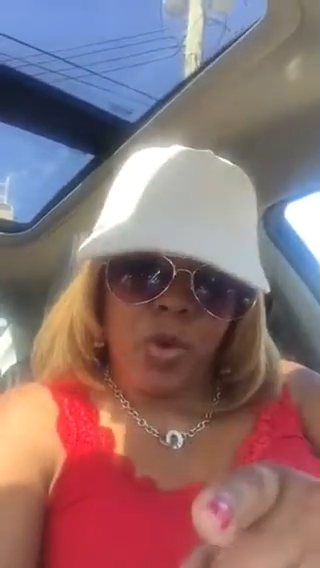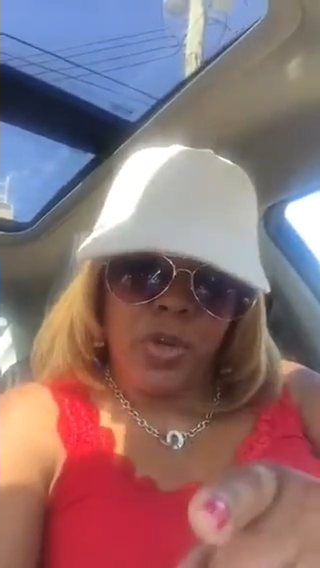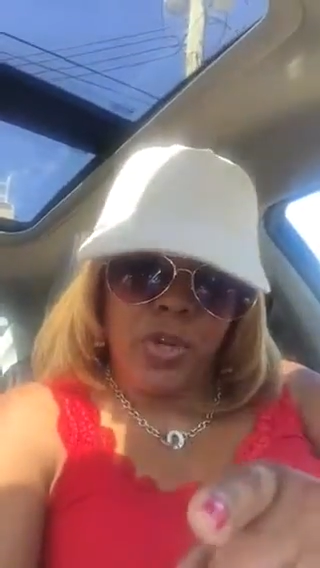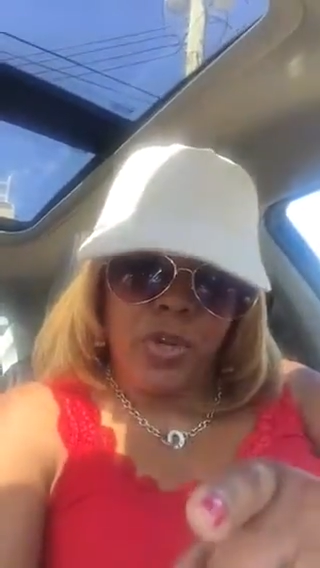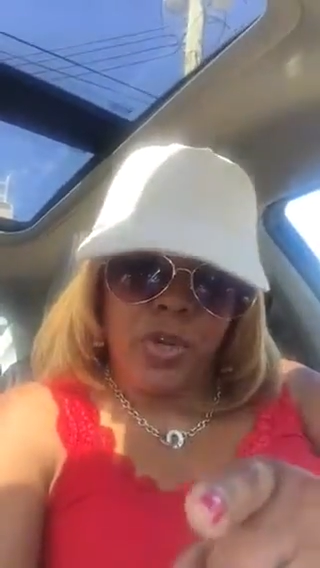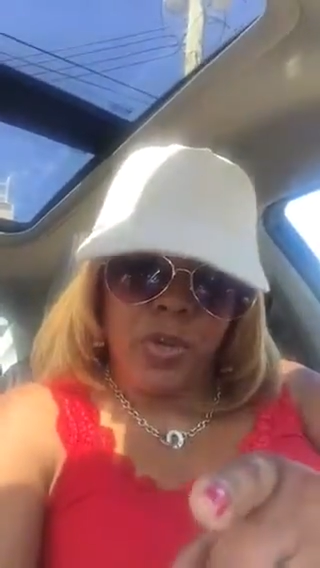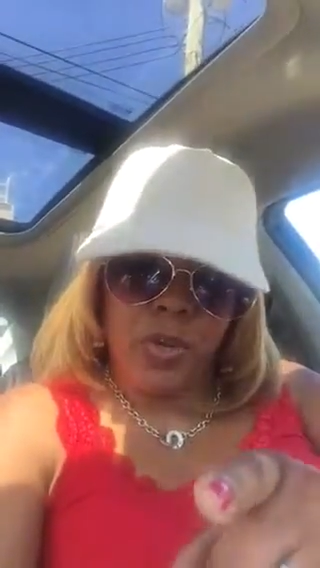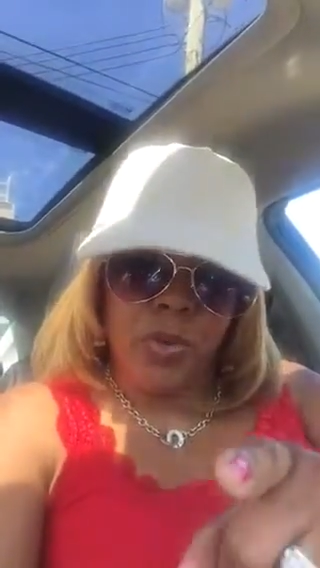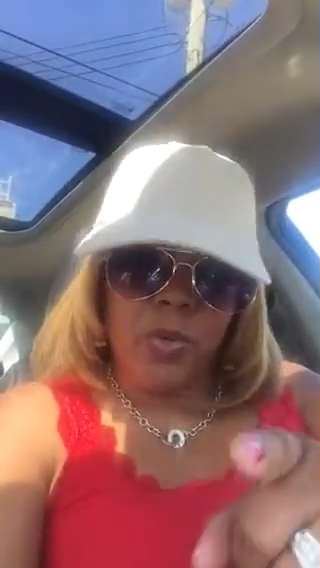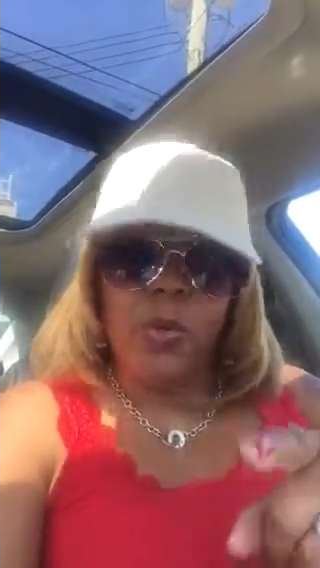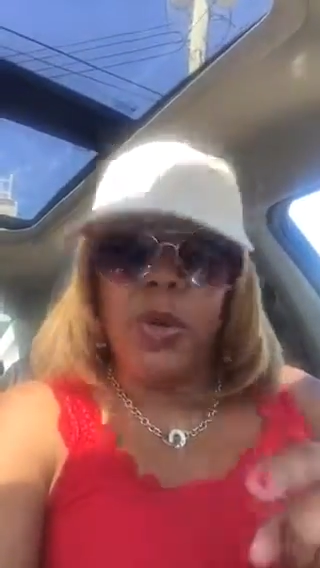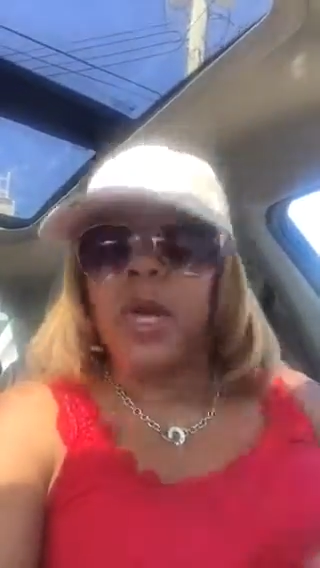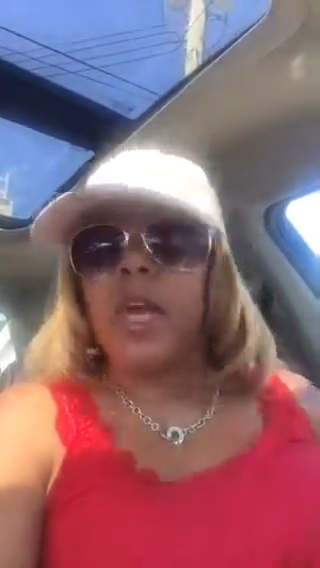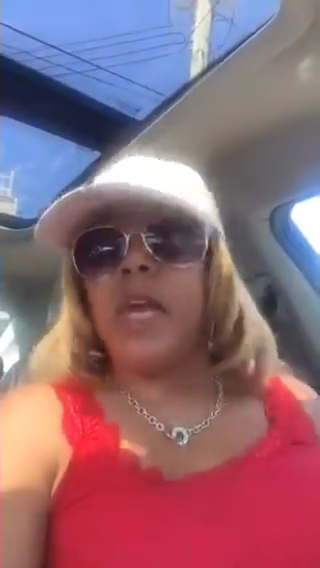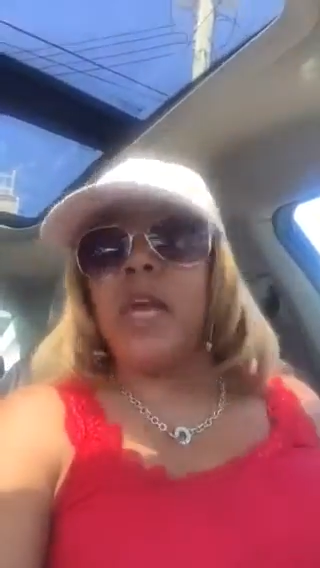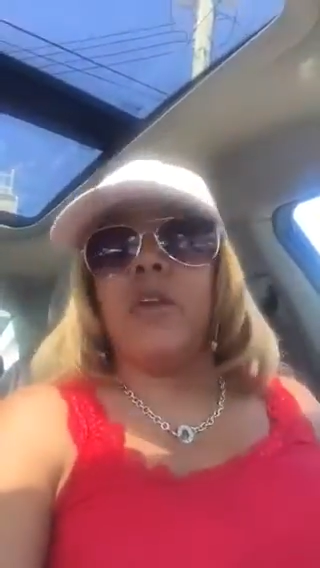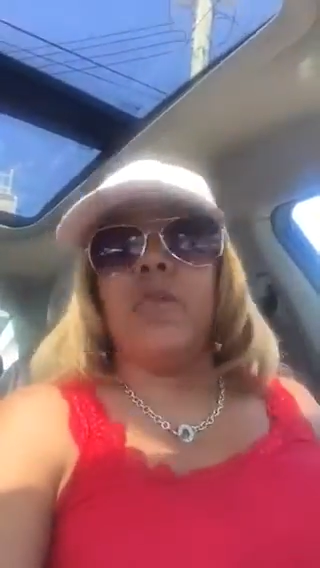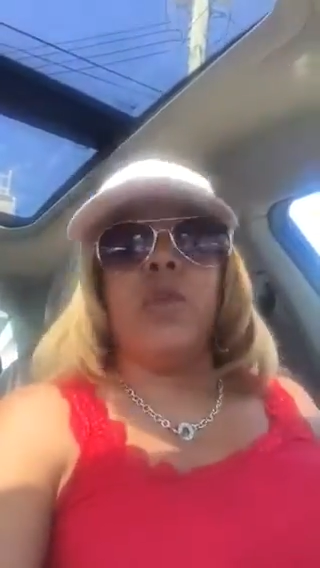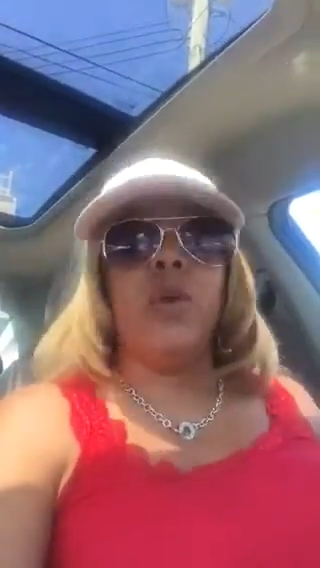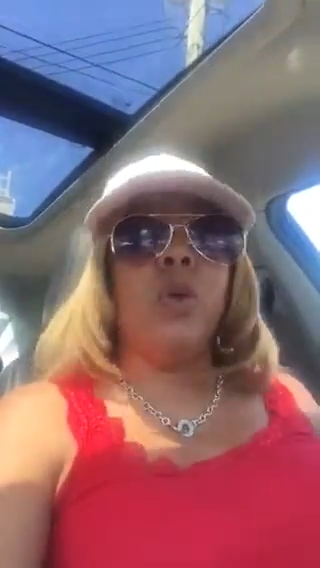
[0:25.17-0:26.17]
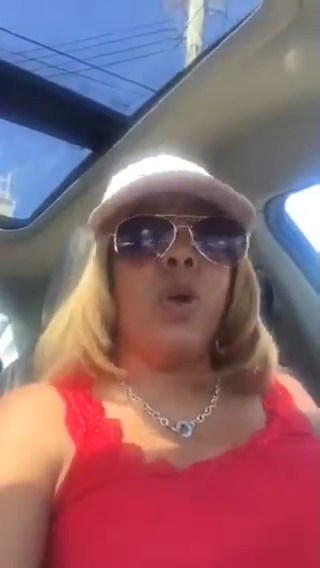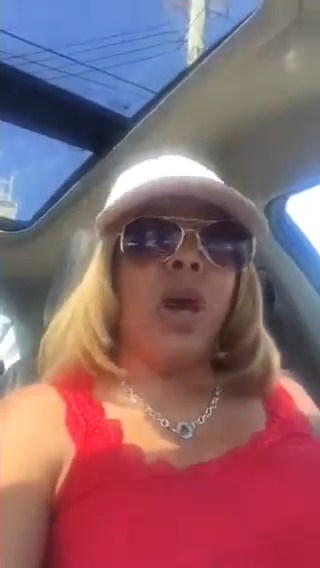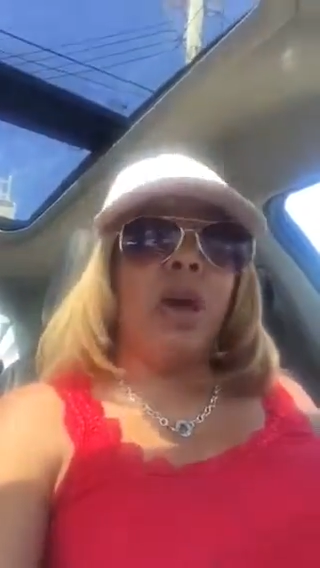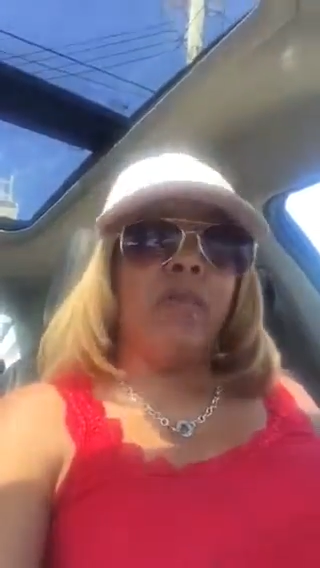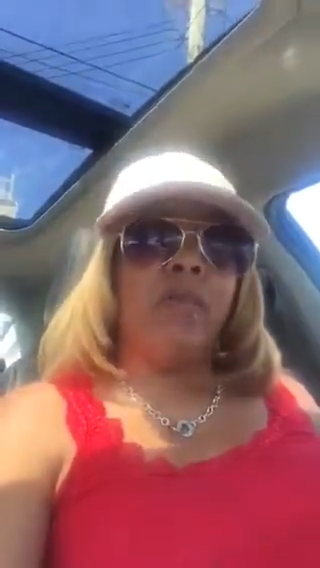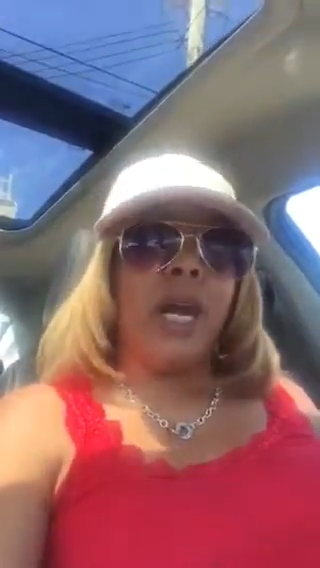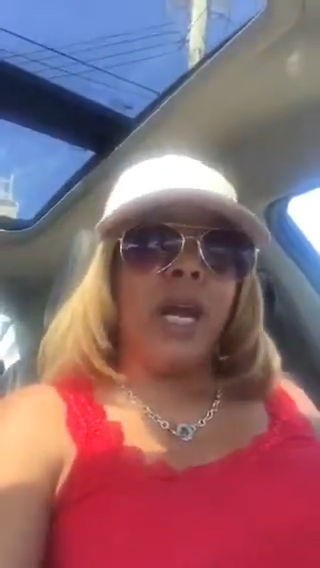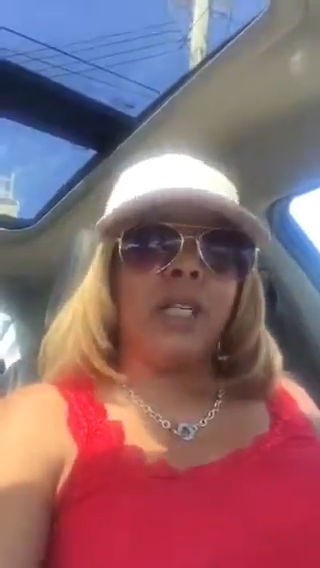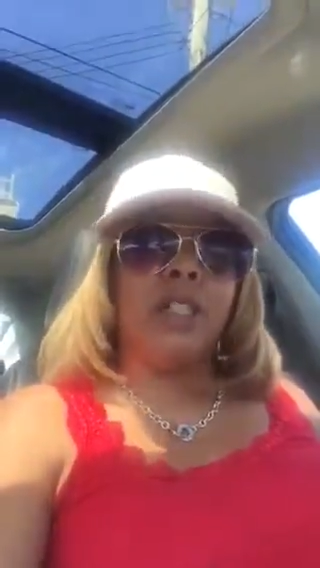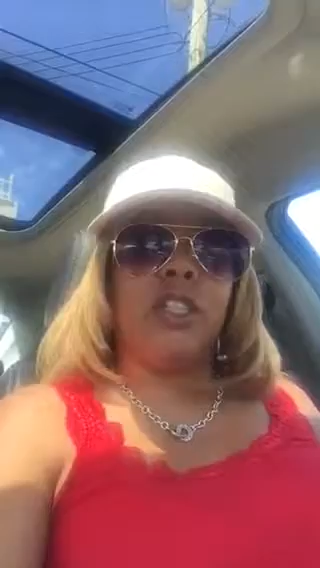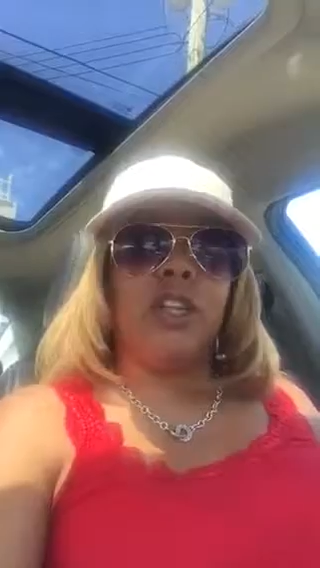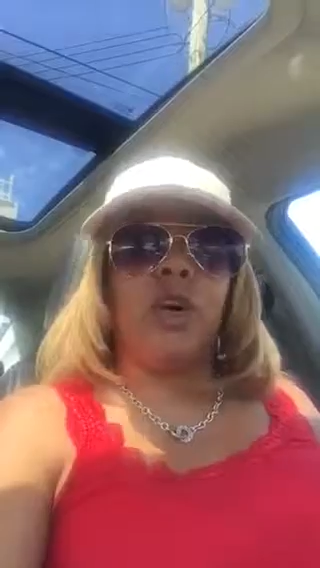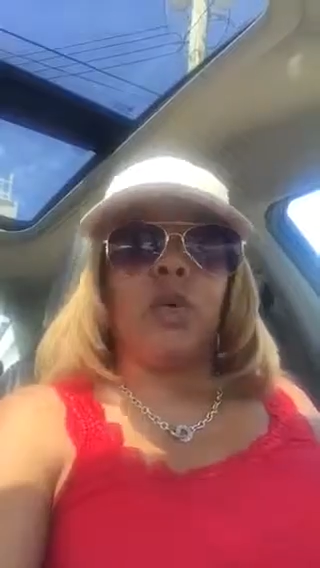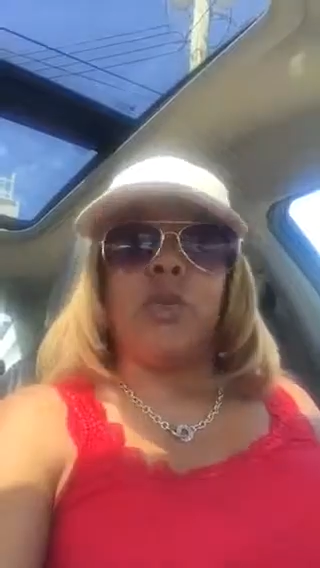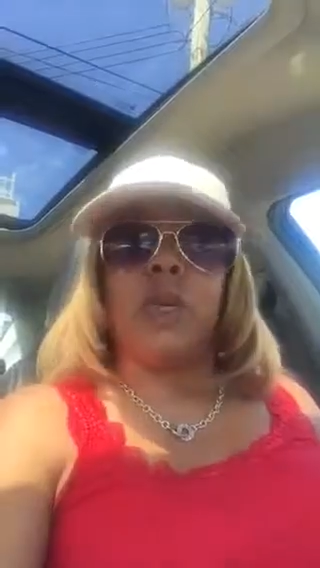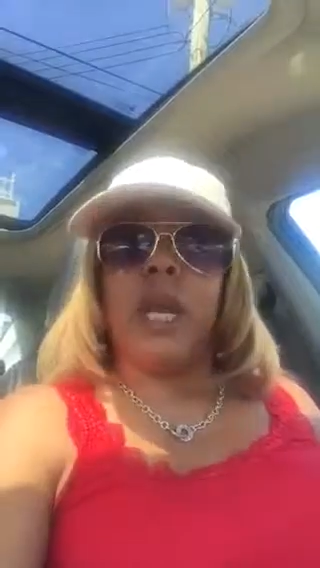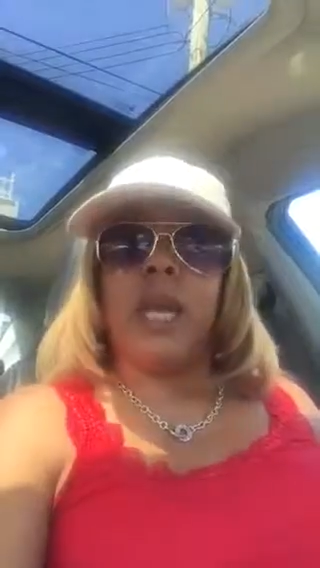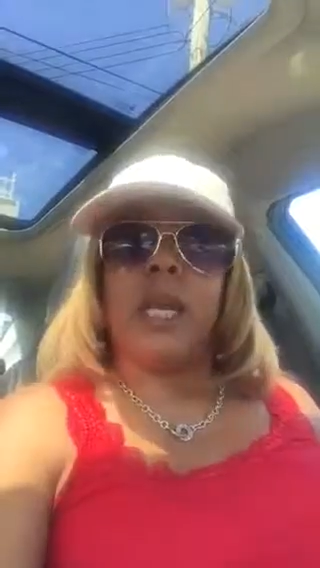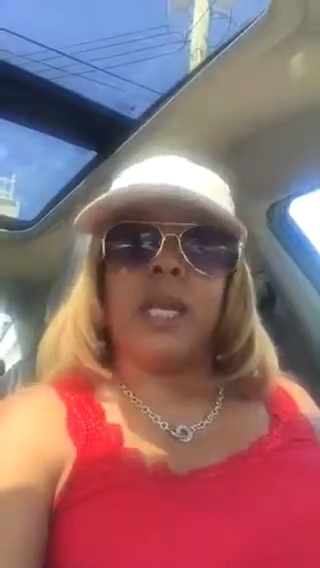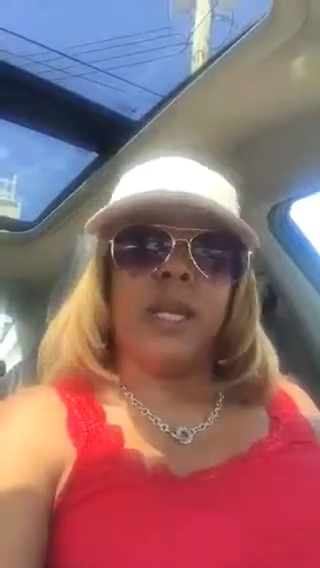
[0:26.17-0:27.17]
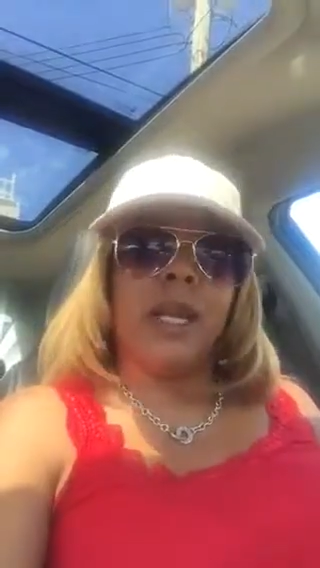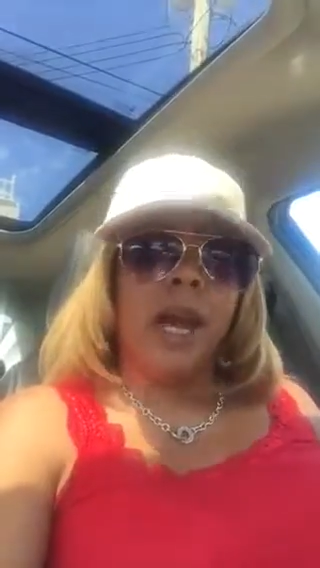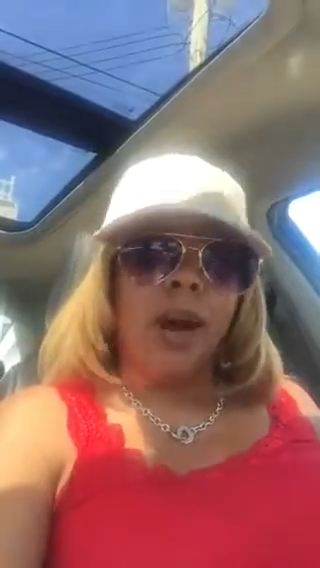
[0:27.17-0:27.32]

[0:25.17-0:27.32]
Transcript: on you if you have not donated